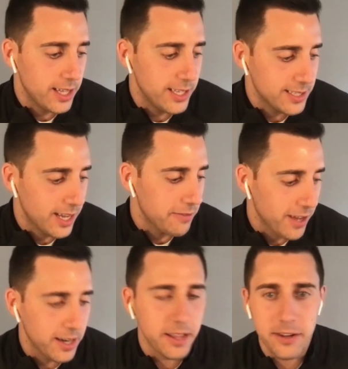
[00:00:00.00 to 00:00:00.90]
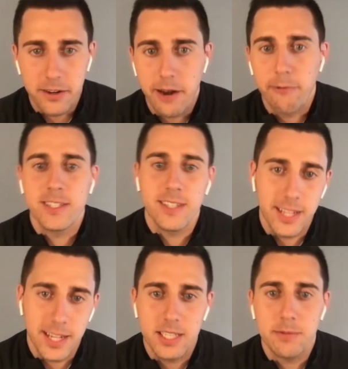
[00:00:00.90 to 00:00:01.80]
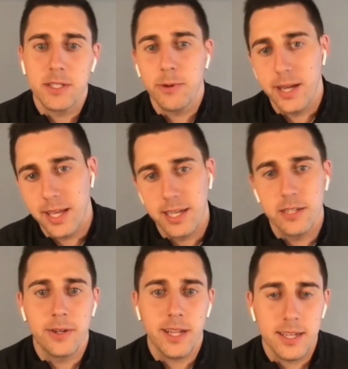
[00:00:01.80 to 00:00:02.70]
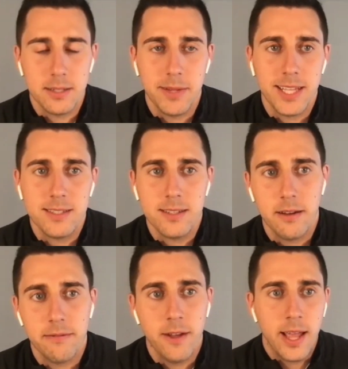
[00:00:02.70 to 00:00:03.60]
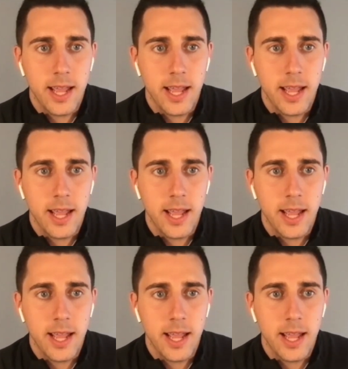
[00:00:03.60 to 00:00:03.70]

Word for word: he's kind of gotten on the internet recently and he's been tweeting and doing kind of some of that stuff.